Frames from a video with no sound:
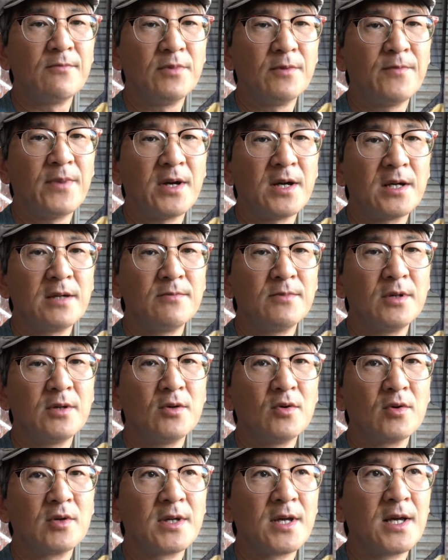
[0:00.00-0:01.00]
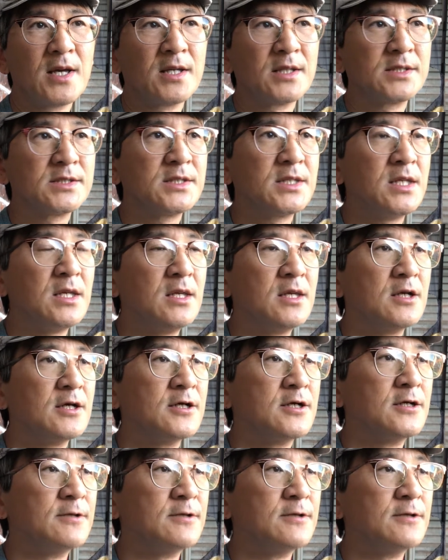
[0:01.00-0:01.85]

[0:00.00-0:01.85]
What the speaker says: of pipe, whereas the